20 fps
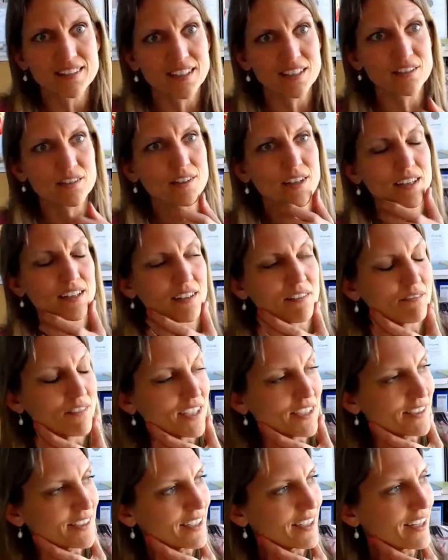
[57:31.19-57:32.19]
that you can
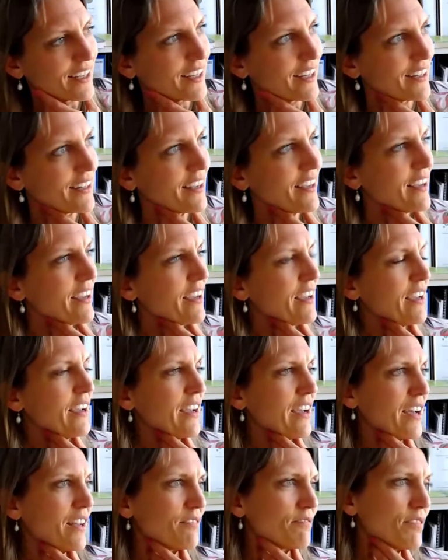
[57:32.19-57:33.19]
investigate,
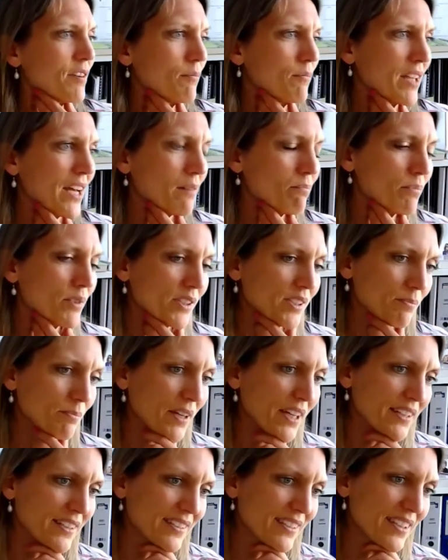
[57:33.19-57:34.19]
and from that
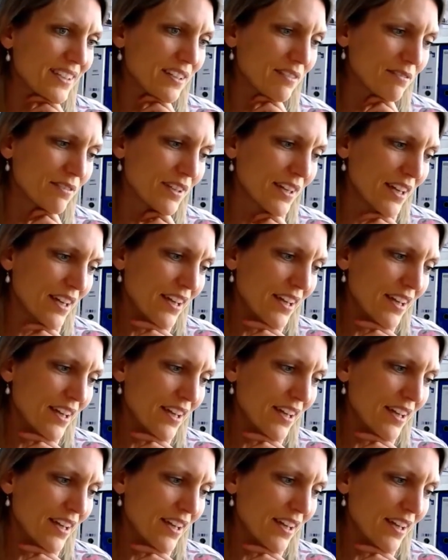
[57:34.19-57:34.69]
perspective,